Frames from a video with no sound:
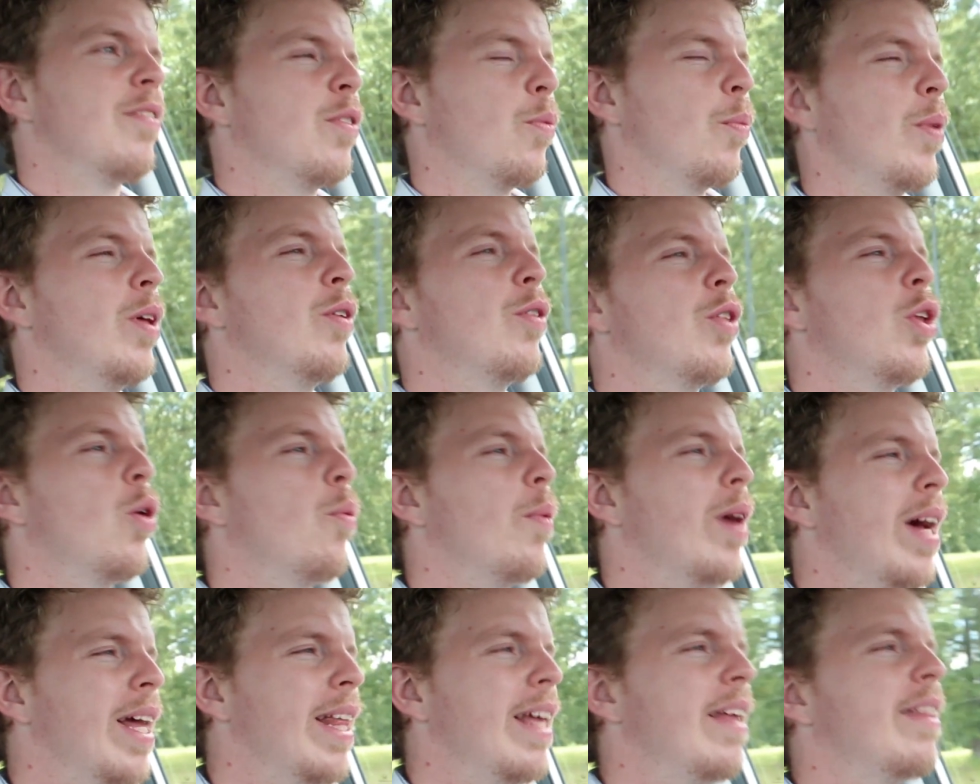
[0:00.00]
We don't know
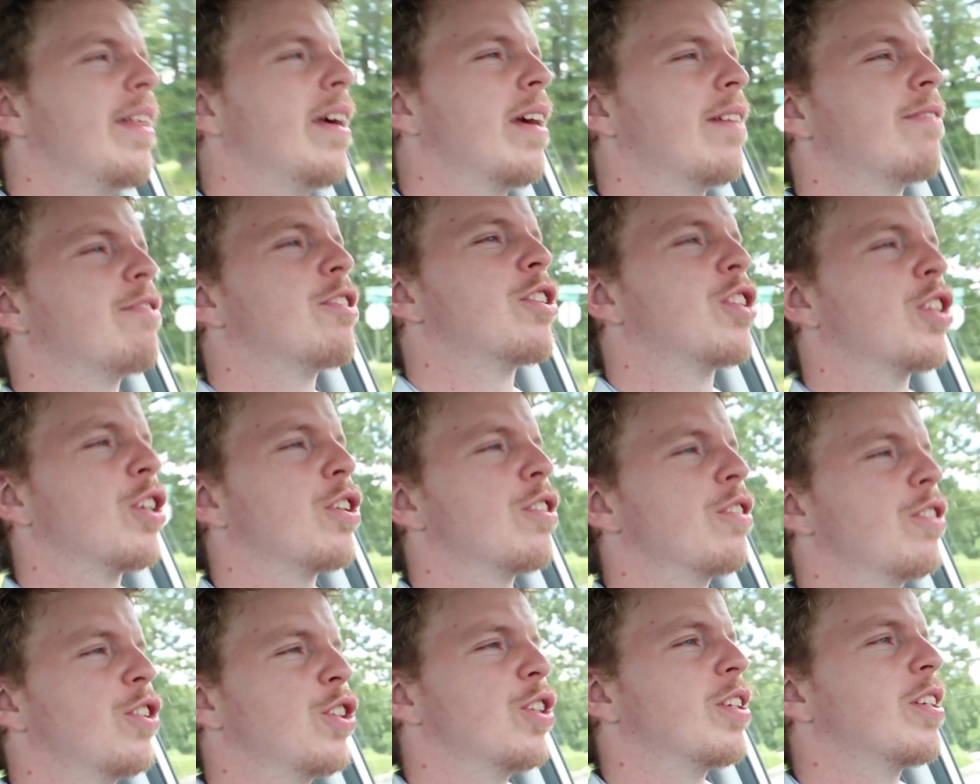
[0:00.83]
anything for
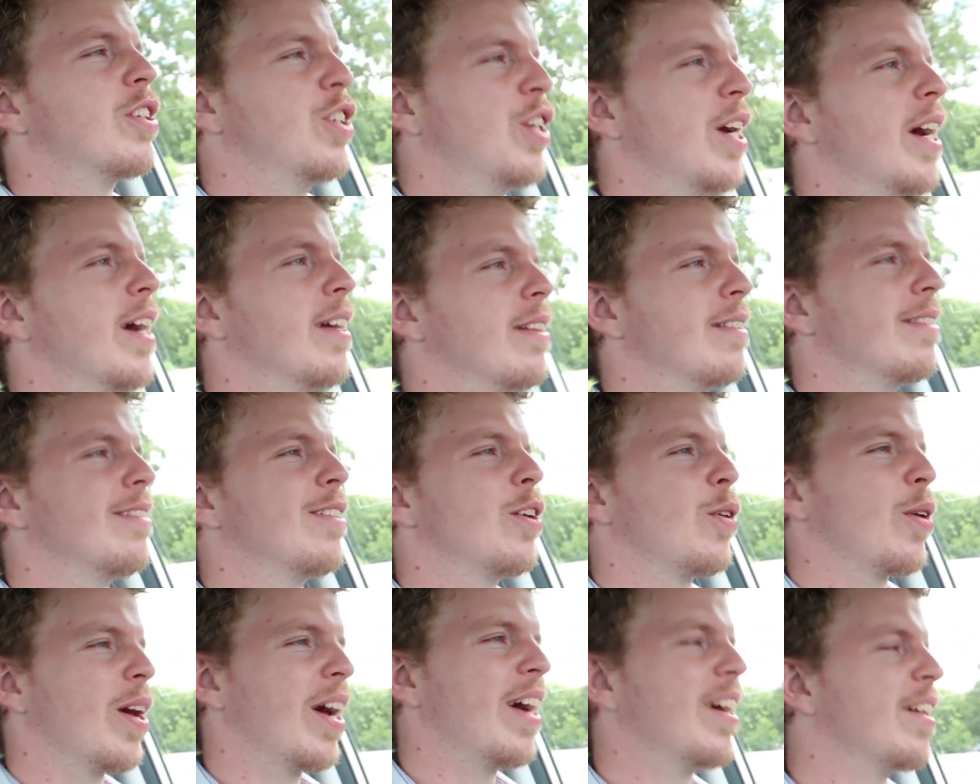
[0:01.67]
certain just yet,
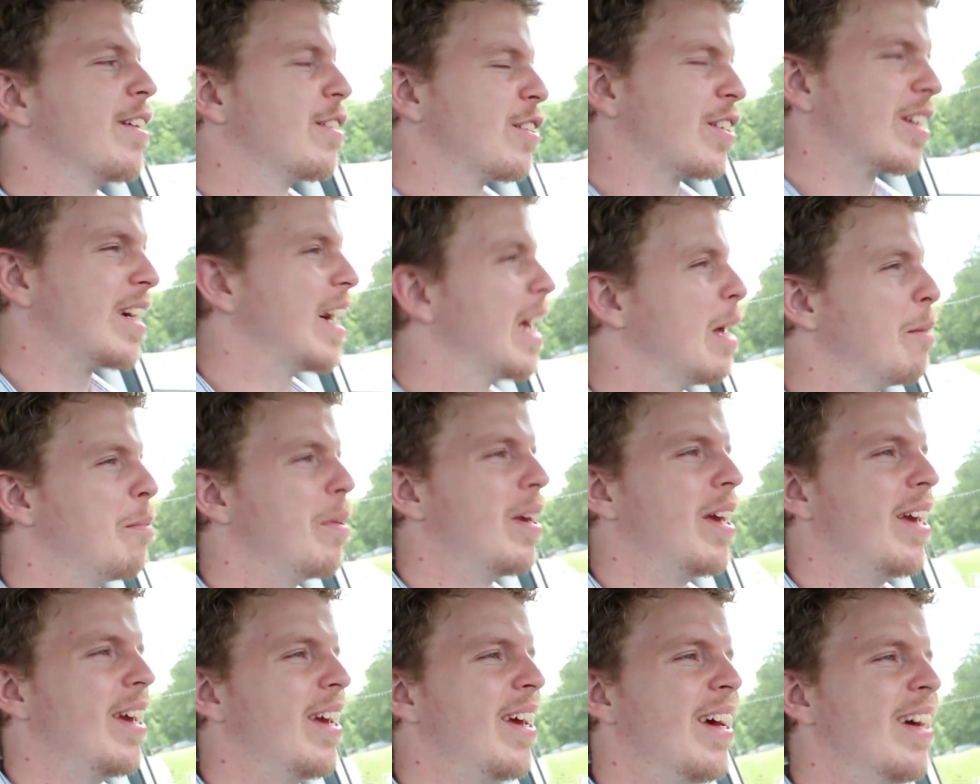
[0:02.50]
okay? There's gotta
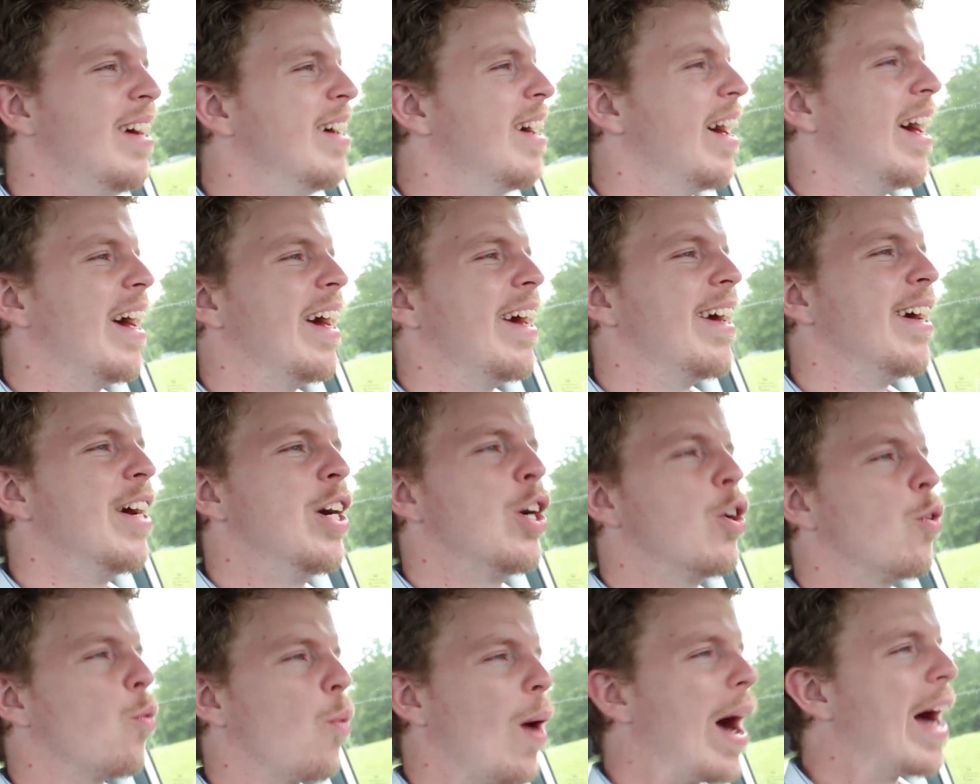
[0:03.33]
be a
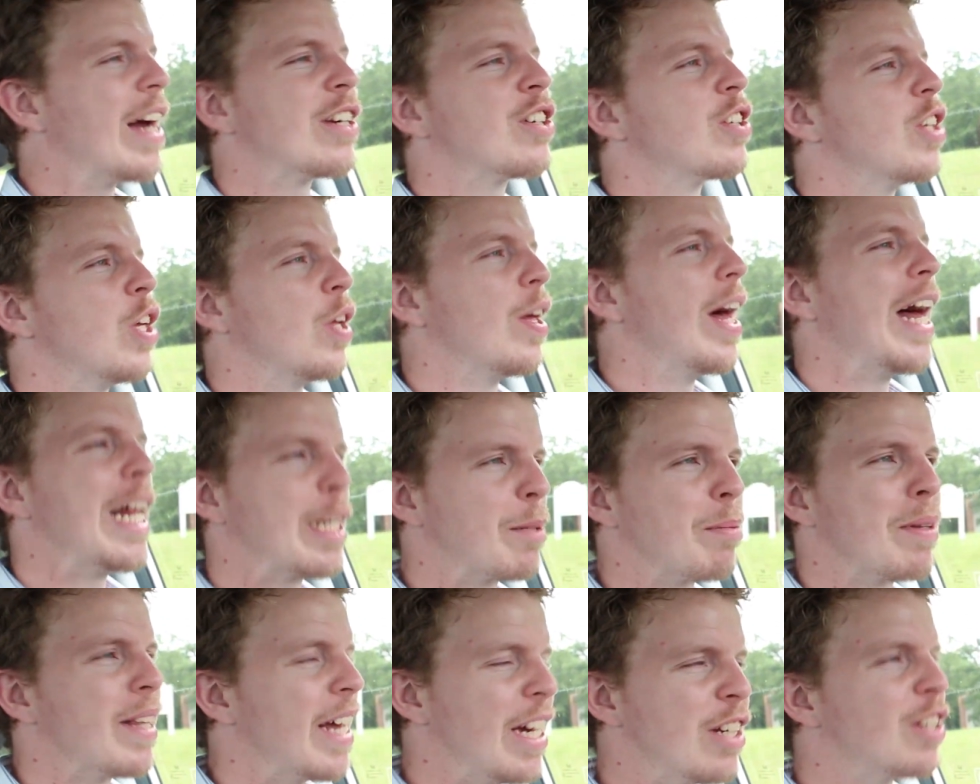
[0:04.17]
rational
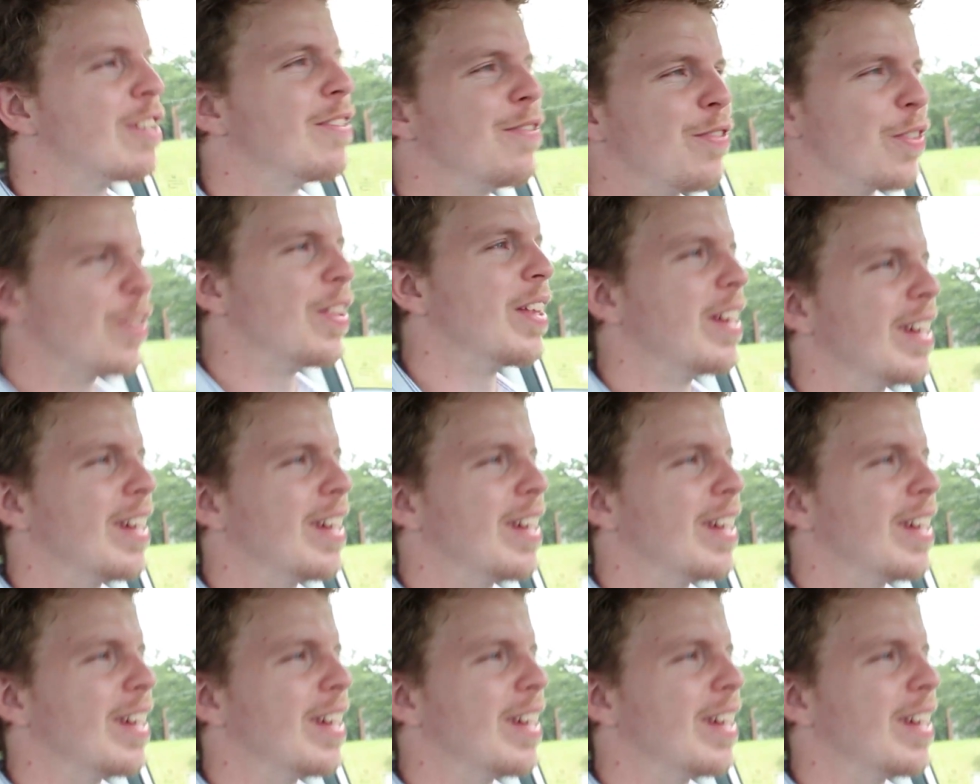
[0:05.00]
explanation for